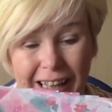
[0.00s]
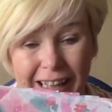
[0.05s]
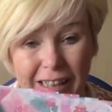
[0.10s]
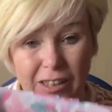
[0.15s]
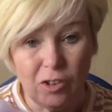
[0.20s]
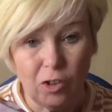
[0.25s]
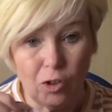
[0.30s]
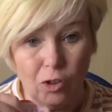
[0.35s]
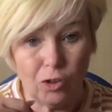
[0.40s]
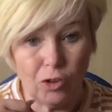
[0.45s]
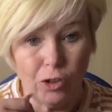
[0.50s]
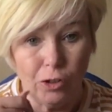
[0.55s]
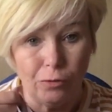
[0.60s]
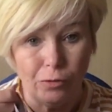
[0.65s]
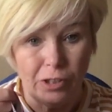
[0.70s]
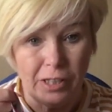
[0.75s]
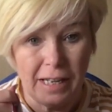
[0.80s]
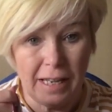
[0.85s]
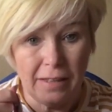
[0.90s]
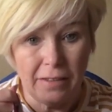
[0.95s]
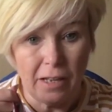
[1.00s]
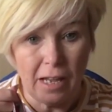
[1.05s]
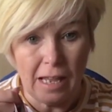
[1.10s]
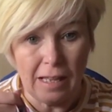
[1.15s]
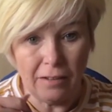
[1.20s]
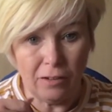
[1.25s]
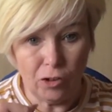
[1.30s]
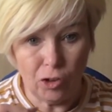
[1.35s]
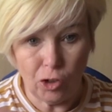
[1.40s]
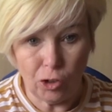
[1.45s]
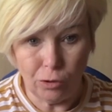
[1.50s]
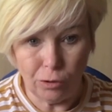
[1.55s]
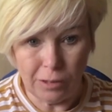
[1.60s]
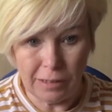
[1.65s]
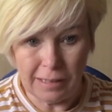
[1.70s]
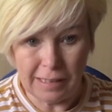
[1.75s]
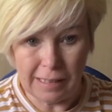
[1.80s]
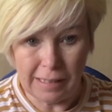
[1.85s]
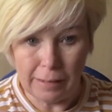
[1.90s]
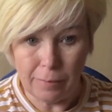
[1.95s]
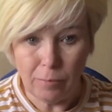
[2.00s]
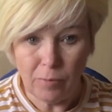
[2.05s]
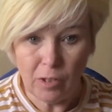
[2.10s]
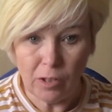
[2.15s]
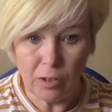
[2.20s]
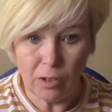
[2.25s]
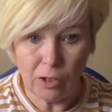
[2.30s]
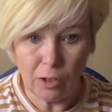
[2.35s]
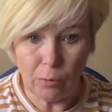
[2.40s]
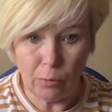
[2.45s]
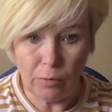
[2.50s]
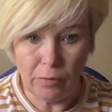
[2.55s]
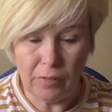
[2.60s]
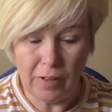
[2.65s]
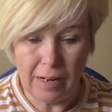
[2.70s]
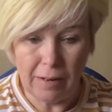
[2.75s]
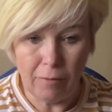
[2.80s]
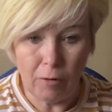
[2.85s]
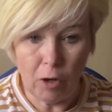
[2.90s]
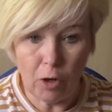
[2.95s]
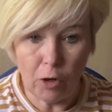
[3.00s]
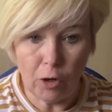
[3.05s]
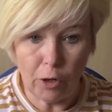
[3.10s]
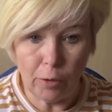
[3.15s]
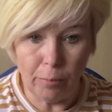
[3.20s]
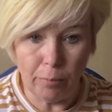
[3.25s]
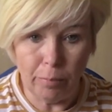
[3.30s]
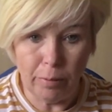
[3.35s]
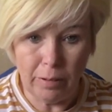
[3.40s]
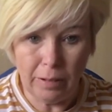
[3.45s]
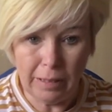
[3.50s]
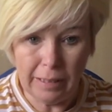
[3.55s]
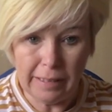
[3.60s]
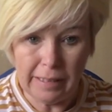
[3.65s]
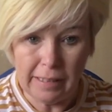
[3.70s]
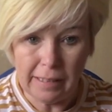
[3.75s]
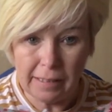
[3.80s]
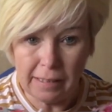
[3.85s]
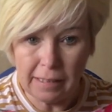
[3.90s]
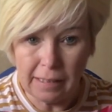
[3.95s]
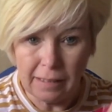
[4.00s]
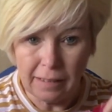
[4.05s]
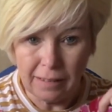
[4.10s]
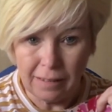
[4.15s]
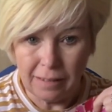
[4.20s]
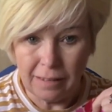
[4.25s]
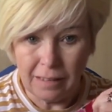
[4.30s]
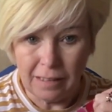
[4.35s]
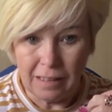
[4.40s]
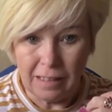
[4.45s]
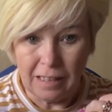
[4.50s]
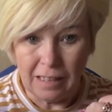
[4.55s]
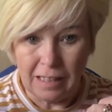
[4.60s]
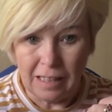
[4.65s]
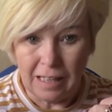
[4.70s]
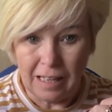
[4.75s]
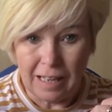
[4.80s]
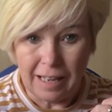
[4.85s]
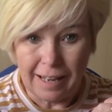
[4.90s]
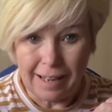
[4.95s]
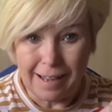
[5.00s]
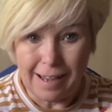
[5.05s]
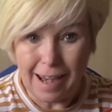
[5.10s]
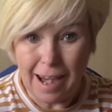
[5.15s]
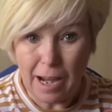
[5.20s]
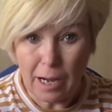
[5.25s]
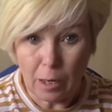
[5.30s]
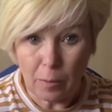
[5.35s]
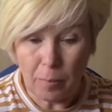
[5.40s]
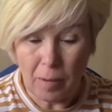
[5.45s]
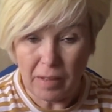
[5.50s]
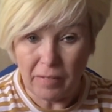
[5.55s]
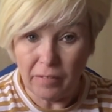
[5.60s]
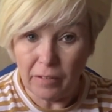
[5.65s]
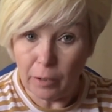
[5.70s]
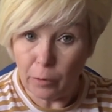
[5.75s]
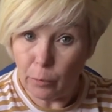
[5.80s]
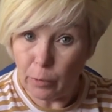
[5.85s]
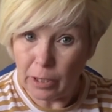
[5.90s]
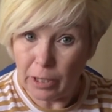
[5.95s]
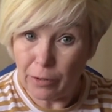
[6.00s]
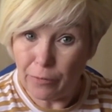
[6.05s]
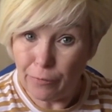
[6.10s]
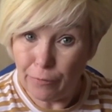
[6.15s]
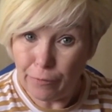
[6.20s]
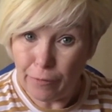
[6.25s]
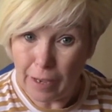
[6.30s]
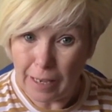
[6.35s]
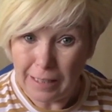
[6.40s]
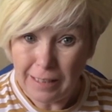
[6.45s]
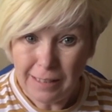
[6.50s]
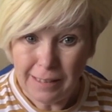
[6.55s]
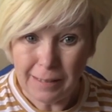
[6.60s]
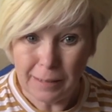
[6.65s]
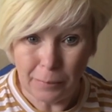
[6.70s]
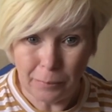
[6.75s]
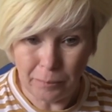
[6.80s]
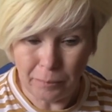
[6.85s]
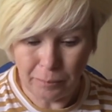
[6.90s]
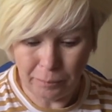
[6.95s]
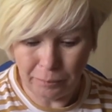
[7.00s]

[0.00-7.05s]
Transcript: is all sewn together at the shoulder seams, so we've now got a complete neckband that we can face.